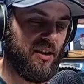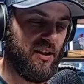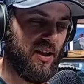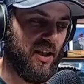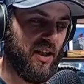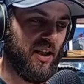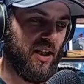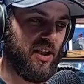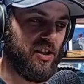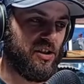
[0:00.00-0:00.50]

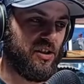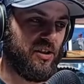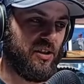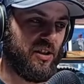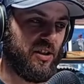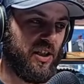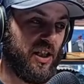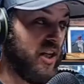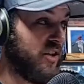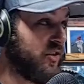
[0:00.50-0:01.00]

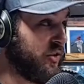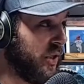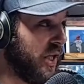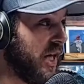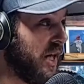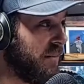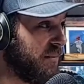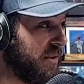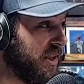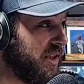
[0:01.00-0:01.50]
DeAndre
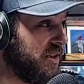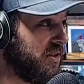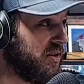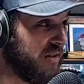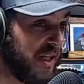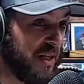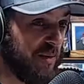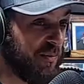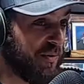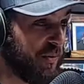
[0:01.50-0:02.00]
Hopkins,
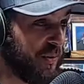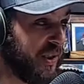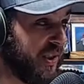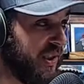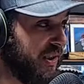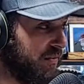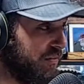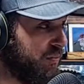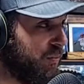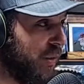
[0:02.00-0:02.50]
top
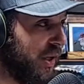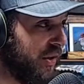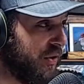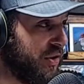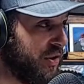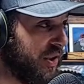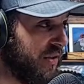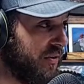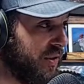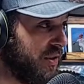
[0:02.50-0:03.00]
3 wide
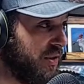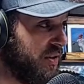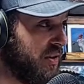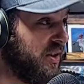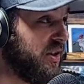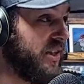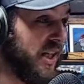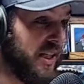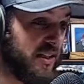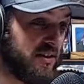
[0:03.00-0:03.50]
receiver.
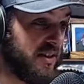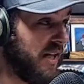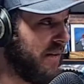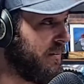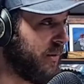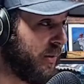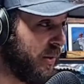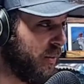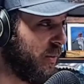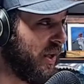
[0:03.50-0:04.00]
Yeah,
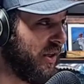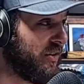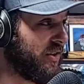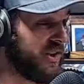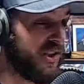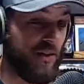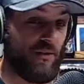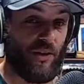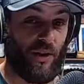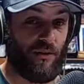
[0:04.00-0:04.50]
top 3 wide
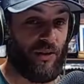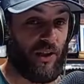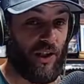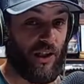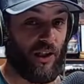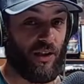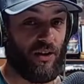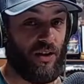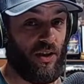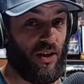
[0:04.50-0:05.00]
receiver every
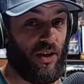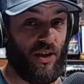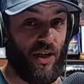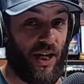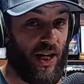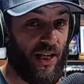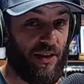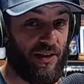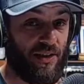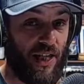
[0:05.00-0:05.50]
year,
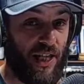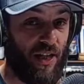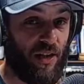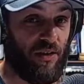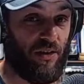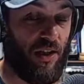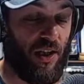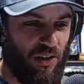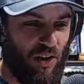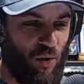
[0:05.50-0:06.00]
hands
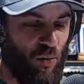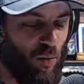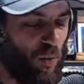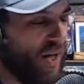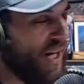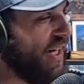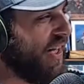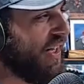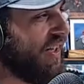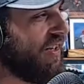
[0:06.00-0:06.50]
down. No
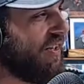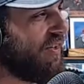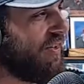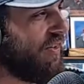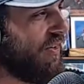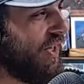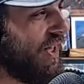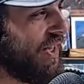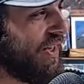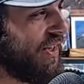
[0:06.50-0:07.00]
way.
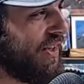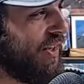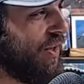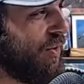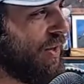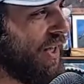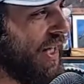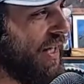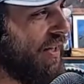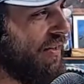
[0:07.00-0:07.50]
They're not going to
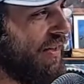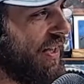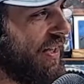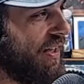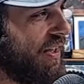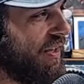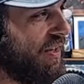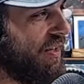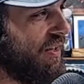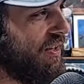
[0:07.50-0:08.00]
go down
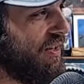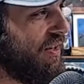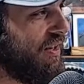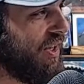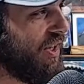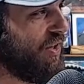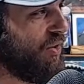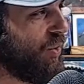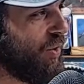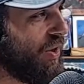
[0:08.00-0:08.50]
there
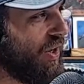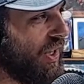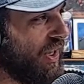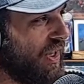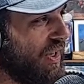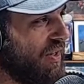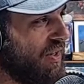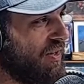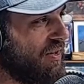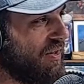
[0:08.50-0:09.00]
in New
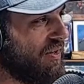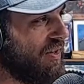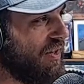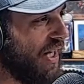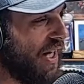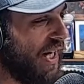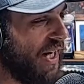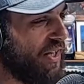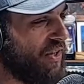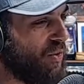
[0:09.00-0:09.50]
Orleans,
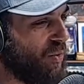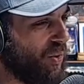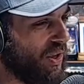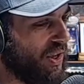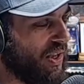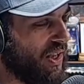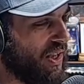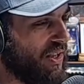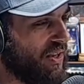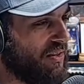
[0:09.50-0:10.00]
at New
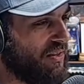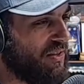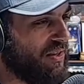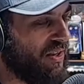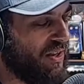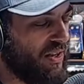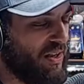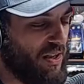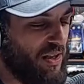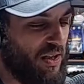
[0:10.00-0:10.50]
Orleans.
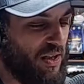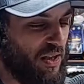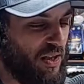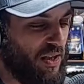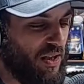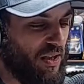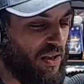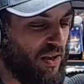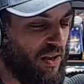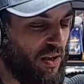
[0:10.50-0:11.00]

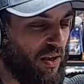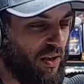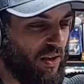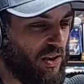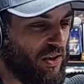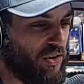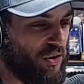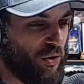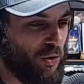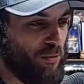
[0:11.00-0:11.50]

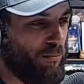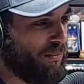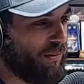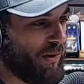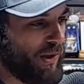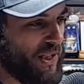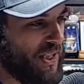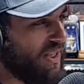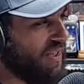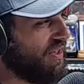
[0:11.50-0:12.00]
Drew
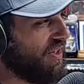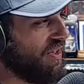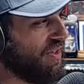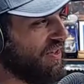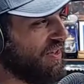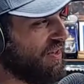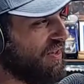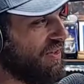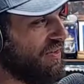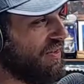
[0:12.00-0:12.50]
Brees
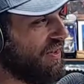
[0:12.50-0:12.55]
is.